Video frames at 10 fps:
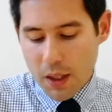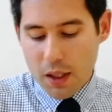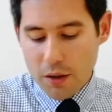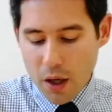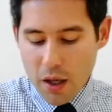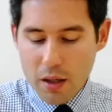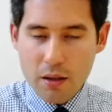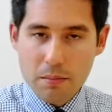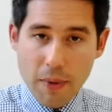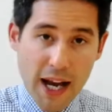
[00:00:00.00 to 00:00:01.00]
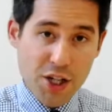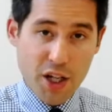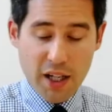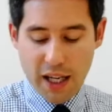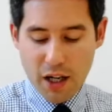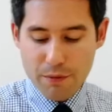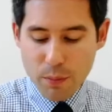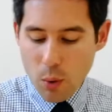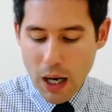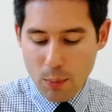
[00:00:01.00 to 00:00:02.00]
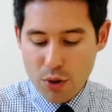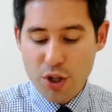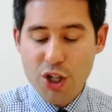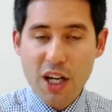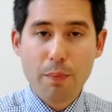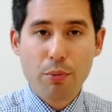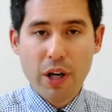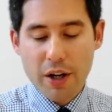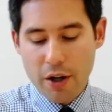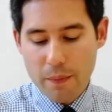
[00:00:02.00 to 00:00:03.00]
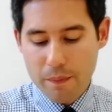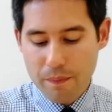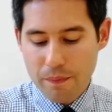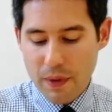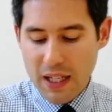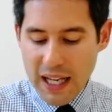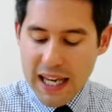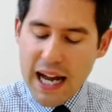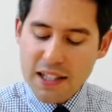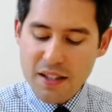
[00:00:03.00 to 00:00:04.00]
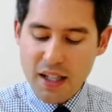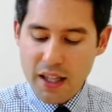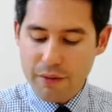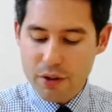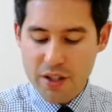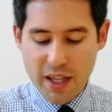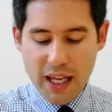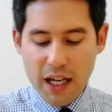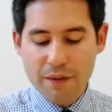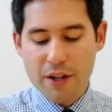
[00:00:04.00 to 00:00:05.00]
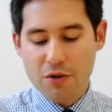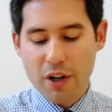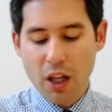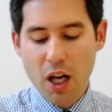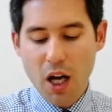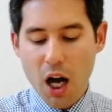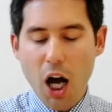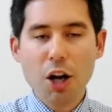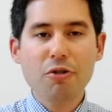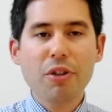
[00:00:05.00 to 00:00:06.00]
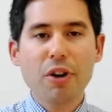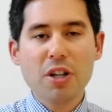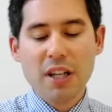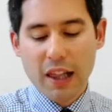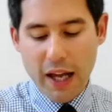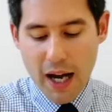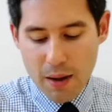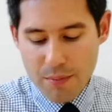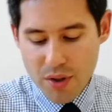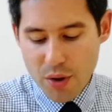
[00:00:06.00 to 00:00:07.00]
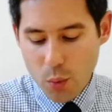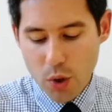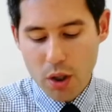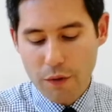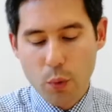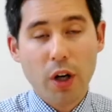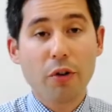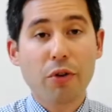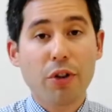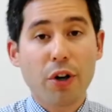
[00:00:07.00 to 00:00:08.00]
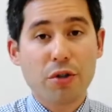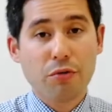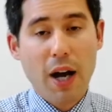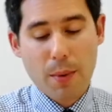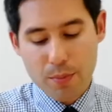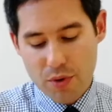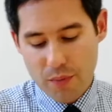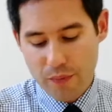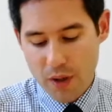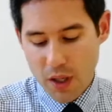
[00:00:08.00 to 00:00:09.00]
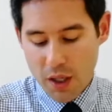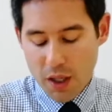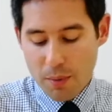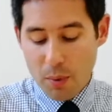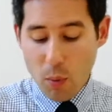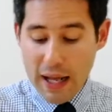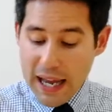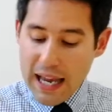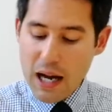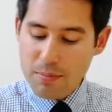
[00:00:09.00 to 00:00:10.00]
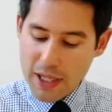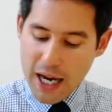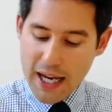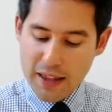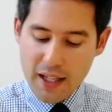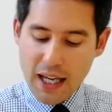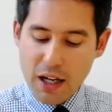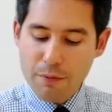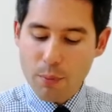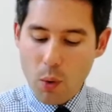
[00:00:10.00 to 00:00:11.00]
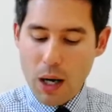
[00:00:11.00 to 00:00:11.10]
Now, Mesha, king of Moab, was a sheep breeder. And he had to deliver to the king of Israel 100,000 lambs and the wool of 100,000 rams. But when Ahab died, the king of Moab